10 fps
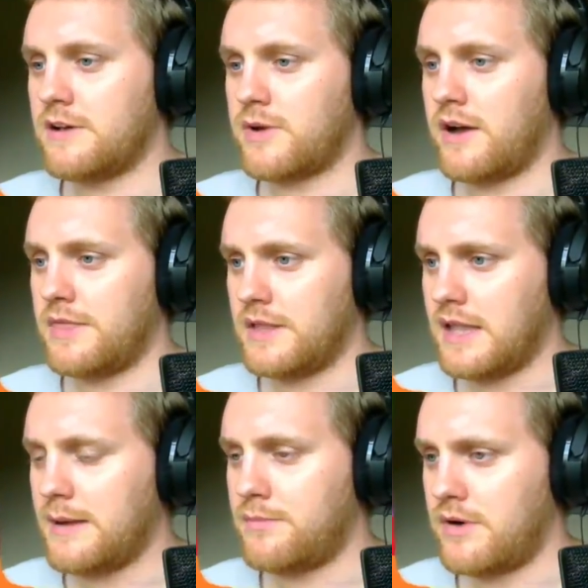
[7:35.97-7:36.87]
here we are in the
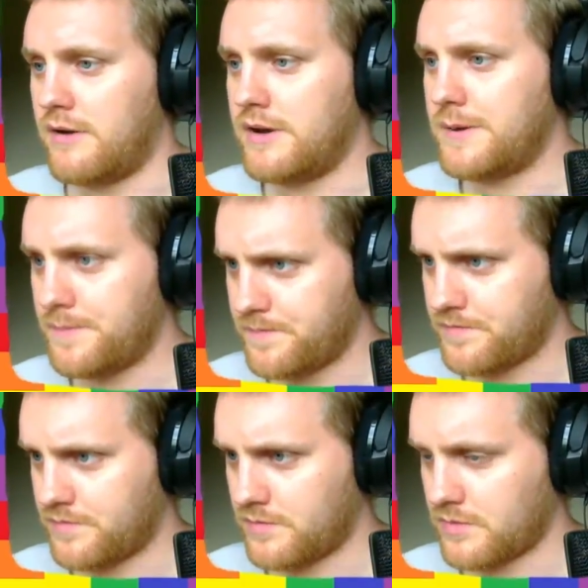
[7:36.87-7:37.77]
library.
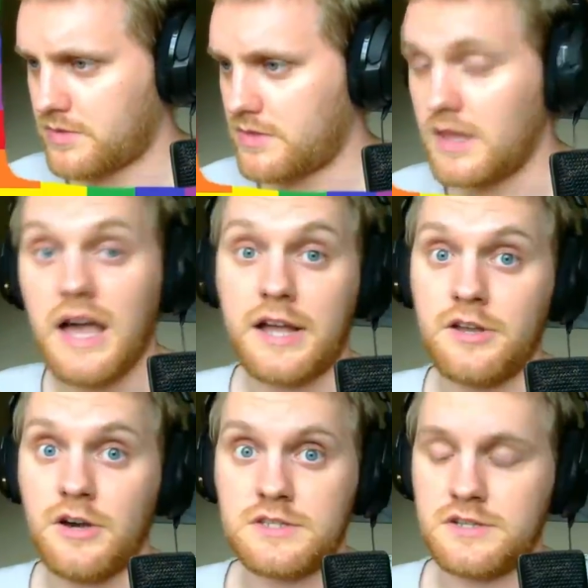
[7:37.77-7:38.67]
I
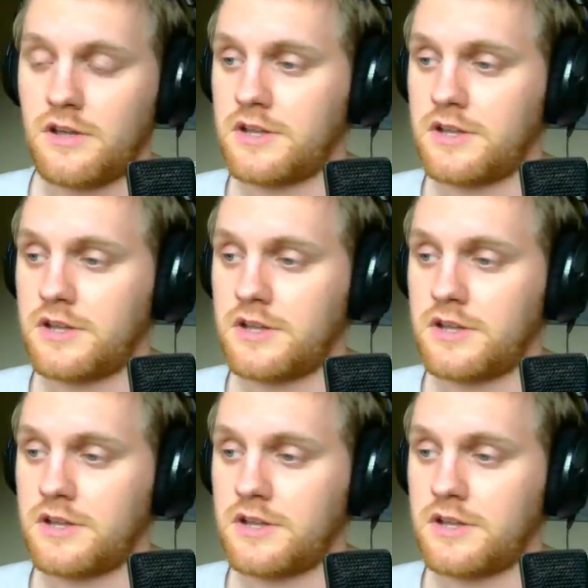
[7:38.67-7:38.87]
can host